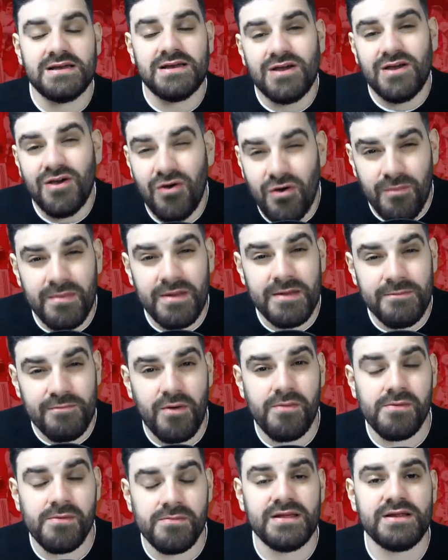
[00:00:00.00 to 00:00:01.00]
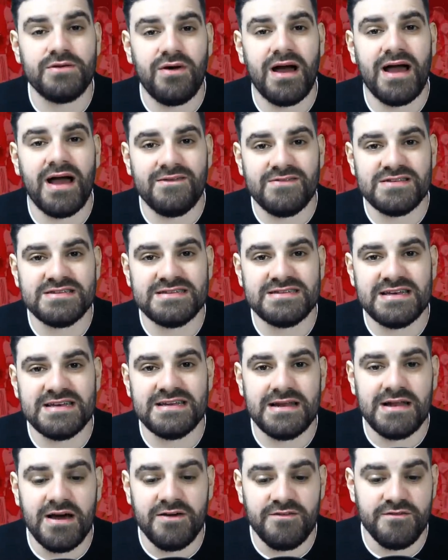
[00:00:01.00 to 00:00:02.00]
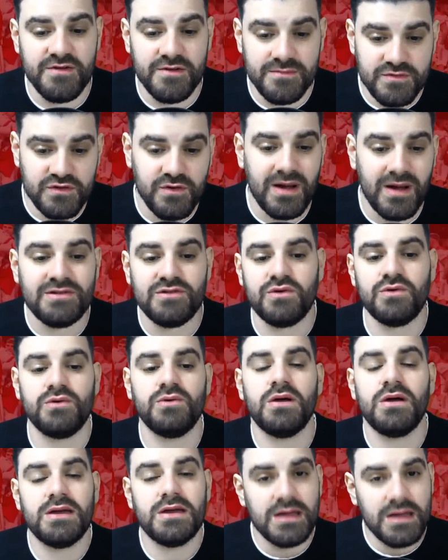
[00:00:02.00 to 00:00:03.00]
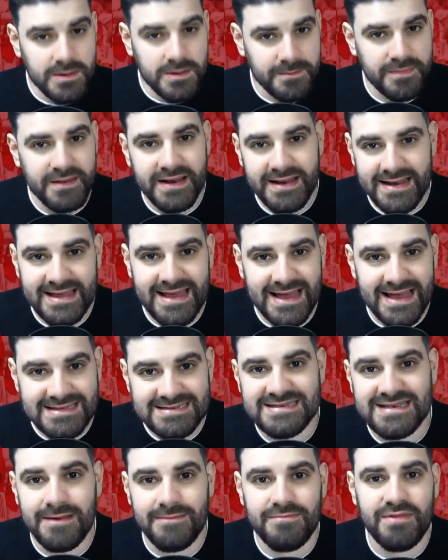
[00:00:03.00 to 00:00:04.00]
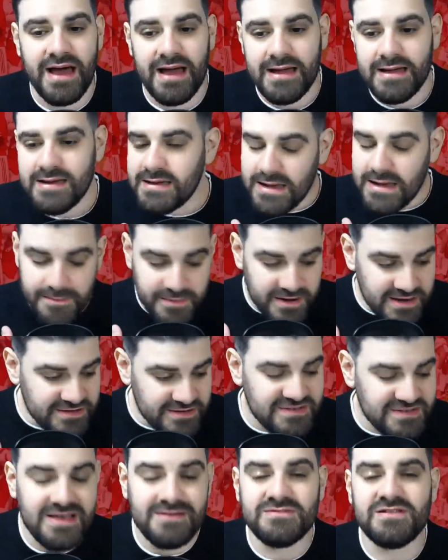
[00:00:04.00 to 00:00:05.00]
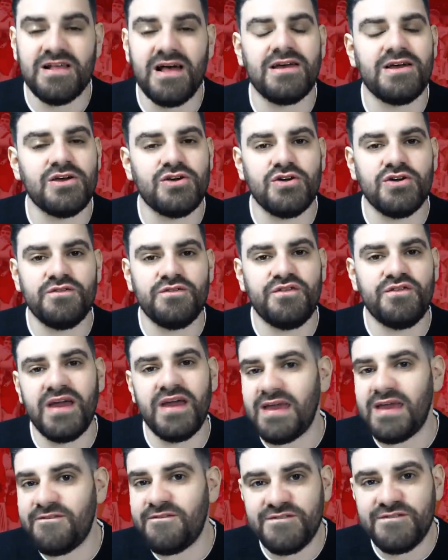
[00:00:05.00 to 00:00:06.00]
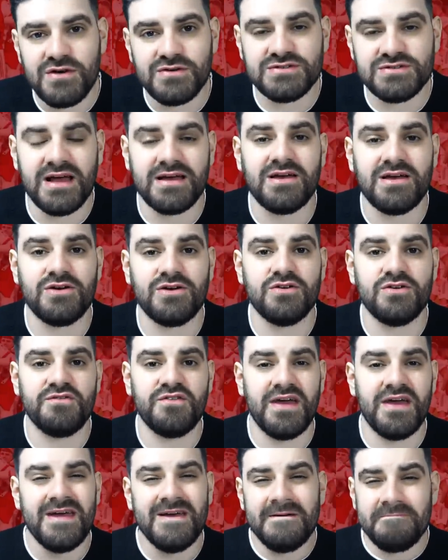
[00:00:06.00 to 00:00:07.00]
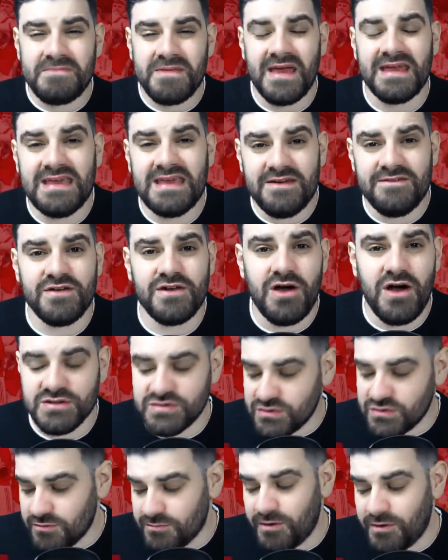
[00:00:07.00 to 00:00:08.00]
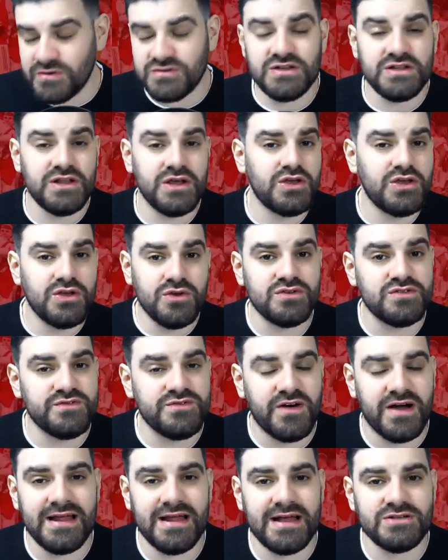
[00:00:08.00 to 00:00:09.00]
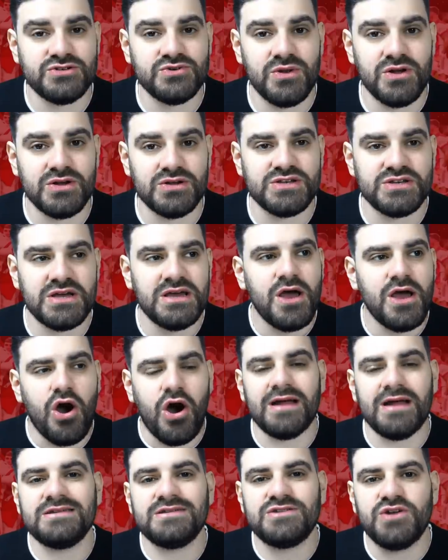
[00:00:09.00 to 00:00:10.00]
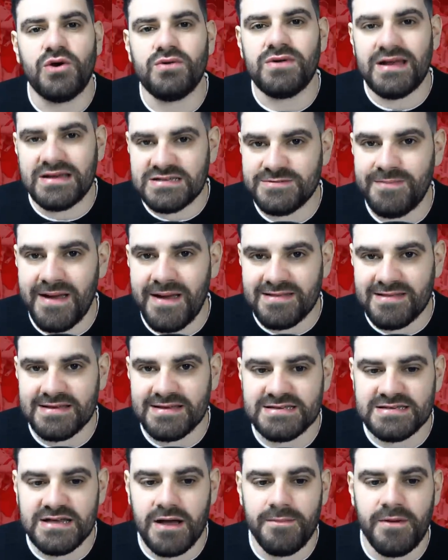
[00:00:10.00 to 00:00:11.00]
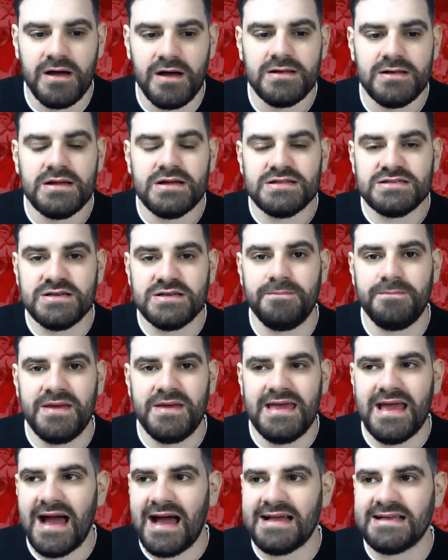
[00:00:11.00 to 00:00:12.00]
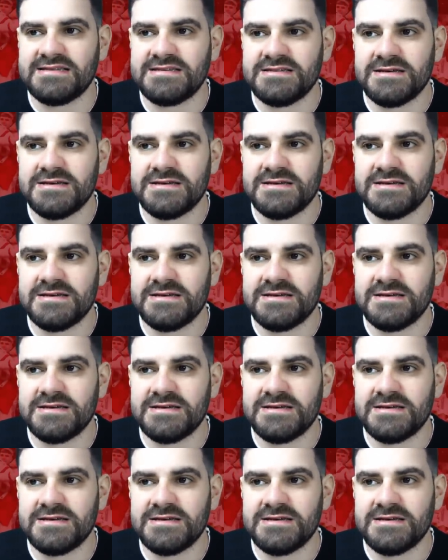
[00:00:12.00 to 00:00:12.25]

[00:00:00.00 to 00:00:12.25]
on me probably not having seen enough of him. So I do completely accept that. But he seems like a good fit. He feels like a good fit. And given Arsenal posted a huge financial loss, I don't expect the summer to be as